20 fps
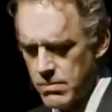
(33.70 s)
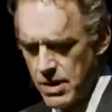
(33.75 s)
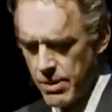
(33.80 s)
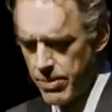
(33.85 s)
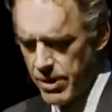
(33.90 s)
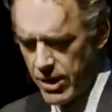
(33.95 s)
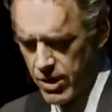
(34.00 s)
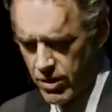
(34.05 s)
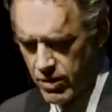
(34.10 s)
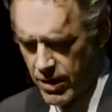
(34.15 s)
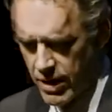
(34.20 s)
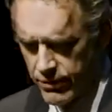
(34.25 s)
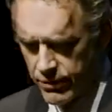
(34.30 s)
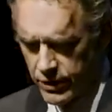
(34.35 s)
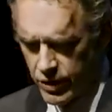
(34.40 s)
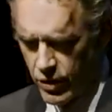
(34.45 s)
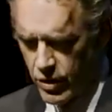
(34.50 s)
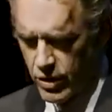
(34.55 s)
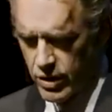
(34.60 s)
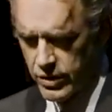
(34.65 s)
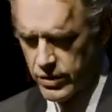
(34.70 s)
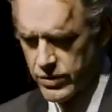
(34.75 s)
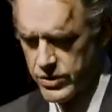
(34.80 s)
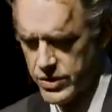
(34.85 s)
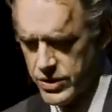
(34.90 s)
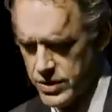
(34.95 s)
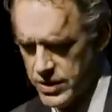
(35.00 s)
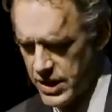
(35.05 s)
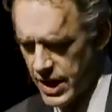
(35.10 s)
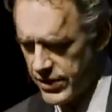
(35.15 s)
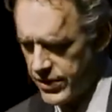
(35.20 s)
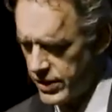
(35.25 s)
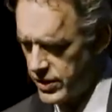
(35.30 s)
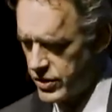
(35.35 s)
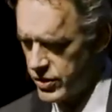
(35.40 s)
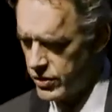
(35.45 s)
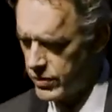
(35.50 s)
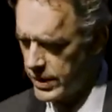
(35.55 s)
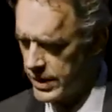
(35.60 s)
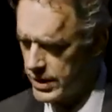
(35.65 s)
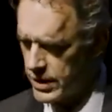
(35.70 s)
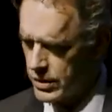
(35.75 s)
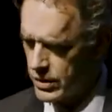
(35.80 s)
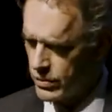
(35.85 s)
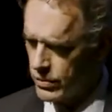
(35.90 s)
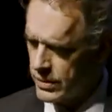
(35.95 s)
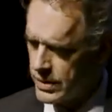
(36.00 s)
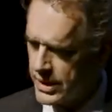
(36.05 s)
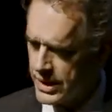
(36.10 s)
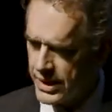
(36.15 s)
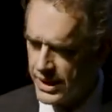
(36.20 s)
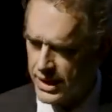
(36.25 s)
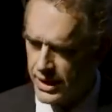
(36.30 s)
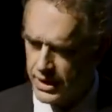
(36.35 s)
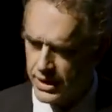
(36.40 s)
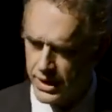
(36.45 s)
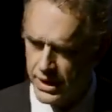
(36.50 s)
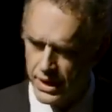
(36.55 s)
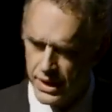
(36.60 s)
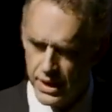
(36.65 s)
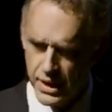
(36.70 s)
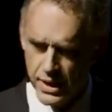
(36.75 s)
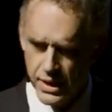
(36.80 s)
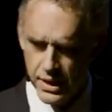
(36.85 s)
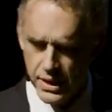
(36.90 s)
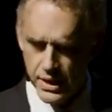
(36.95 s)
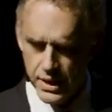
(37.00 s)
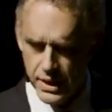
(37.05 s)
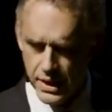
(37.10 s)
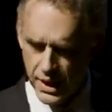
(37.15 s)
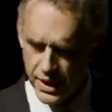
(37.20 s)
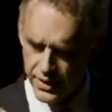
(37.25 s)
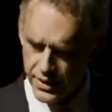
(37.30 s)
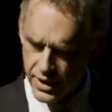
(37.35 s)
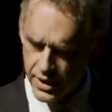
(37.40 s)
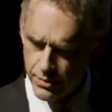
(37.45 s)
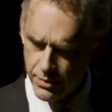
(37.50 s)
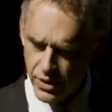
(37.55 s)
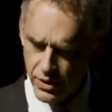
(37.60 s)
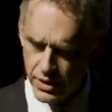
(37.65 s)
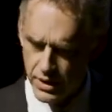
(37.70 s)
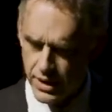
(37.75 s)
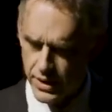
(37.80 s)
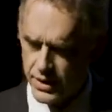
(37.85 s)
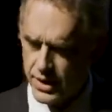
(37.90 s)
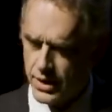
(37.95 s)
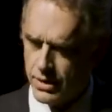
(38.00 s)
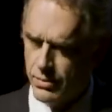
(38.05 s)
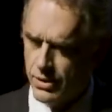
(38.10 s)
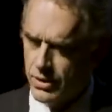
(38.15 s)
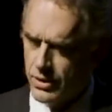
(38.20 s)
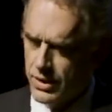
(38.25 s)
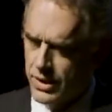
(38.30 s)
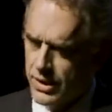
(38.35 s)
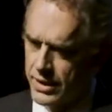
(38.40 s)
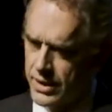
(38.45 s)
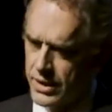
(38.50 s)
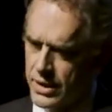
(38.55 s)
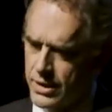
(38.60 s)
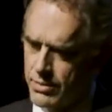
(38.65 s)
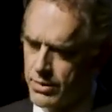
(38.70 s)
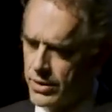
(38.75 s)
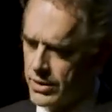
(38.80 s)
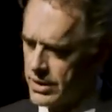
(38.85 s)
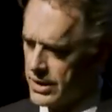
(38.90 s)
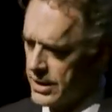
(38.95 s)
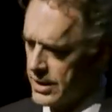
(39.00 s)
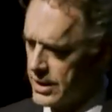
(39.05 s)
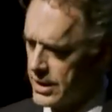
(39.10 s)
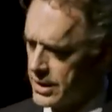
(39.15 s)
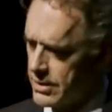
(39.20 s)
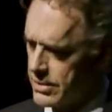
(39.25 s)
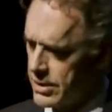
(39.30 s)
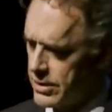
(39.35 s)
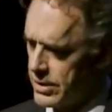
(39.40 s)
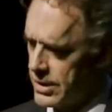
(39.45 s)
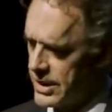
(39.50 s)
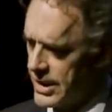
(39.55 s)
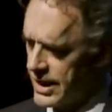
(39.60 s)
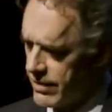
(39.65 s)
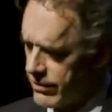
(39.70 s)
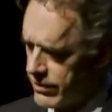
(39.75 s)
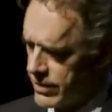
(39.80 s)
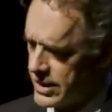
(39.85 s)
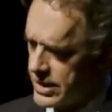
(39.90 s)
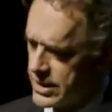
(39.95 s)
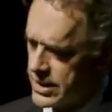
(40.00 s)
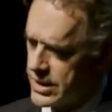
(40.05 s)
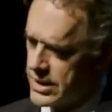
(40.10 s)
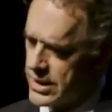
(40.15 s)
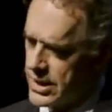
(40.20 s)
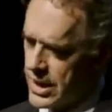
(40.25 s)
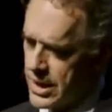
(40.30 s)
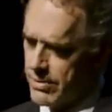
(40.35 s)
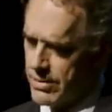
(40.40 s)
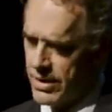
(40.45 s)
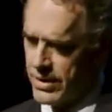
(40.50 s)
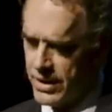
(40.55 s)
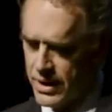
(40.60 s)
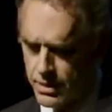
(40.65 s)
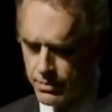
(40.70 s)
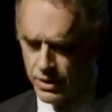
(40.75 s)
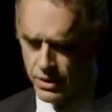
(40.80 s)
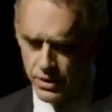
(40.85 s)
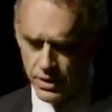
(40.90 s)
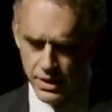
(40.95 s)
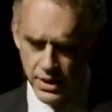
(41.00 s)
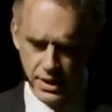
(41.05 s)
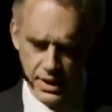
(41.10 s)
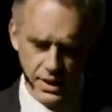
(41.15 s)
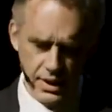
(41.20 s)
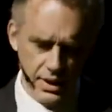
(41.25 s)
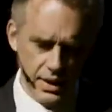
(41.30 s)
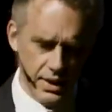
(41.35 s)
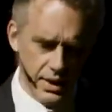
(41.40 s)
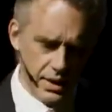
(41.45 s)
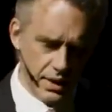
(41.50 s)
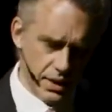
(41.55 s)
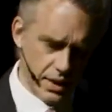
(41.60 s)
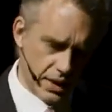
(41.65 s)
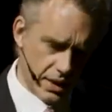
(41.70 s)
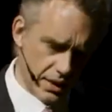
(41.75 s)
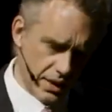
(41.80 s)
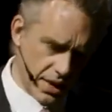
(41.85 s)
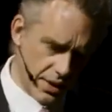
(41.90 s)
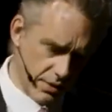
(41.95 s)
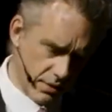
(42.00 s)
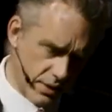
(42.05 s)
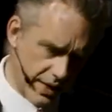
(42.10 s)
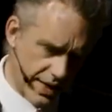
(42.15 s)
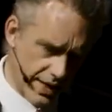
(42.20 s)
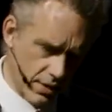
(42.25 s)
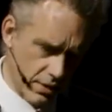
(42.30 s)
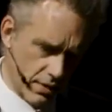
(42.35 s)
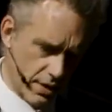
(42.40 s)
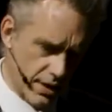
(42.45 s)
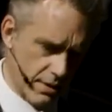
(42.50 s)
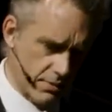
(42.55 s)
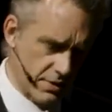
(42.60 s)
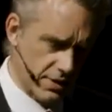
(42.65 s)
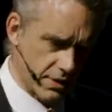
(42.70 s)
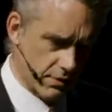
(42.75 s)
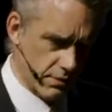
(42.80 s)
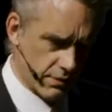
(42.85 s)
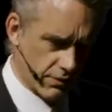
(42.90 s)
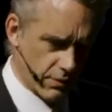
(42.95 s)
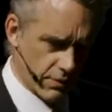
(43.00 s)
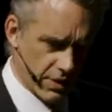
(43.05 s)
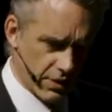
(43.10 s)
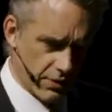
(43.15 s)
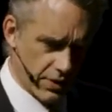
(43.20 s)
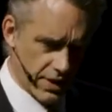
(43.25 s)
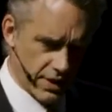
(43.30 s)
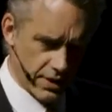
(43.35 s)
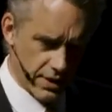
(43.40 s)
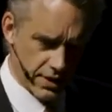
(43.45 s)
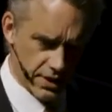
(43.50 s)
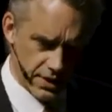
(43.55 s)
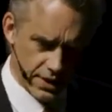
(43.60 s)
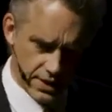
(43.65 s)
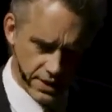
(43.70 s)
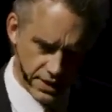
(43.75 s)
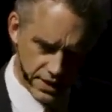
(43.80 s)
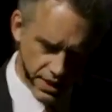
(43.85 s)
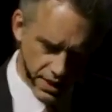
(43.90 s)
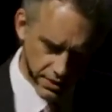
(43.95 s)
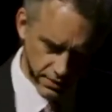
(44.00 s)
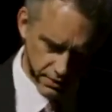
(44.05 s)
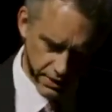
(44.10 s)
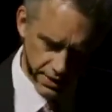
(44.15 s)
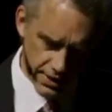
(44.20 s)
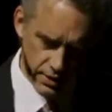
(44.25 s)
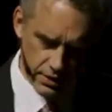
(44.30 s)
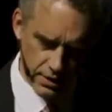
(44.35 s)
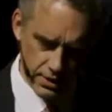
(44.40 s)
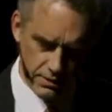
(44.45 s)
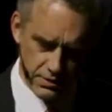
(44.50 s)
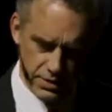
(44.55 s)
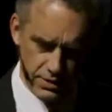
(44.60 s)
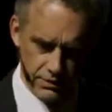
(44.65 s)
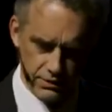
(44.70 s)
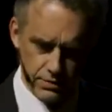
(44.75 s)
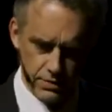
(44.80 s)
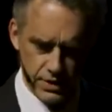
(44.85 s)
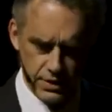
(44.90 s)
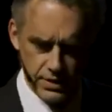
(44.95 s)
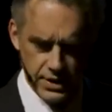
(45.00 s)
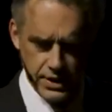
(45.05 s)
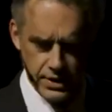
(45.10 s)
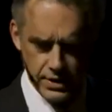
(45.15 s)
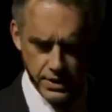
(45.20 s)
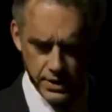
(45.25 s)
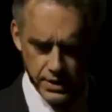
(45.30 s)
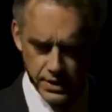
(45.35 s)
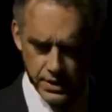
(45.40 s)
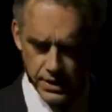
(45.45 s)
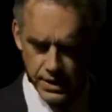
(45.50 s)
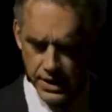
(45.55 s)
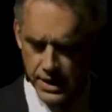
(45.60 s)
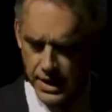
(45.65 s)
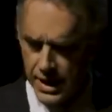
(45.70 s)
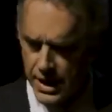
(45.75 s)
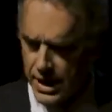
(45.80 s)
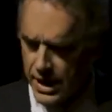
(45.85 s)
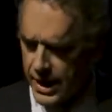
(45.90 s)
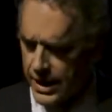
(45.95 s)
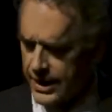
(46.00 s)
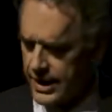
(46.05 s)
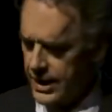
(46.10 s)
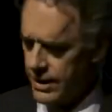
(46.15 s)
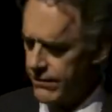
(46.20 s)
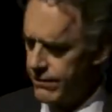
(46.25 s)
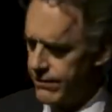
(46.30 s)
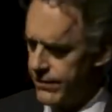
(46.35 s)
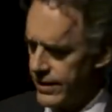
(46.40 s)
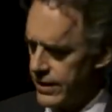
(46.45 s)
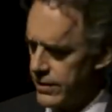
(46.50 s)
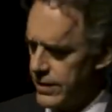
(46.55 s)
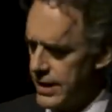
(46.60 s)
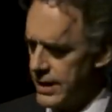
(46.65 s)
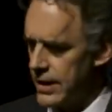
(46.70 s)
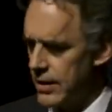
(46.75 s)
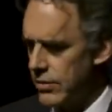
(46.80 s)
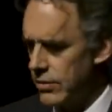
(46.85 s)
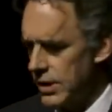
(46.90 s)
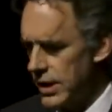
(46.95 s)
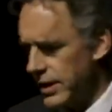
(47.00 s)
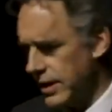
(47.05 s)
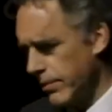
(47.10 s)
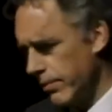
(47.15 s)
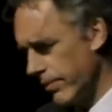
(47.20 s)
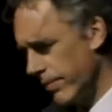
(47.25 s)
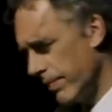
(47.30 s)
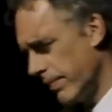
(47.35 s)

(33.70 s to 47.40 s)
a paragraph long. There's just nothing to it, you know? And I think about it and I think about it and I think about it and I think about it. And every time I think about it, another layer comes out from underneath it. And then another layer comes out from underneath it. And I can't figure that out. Like,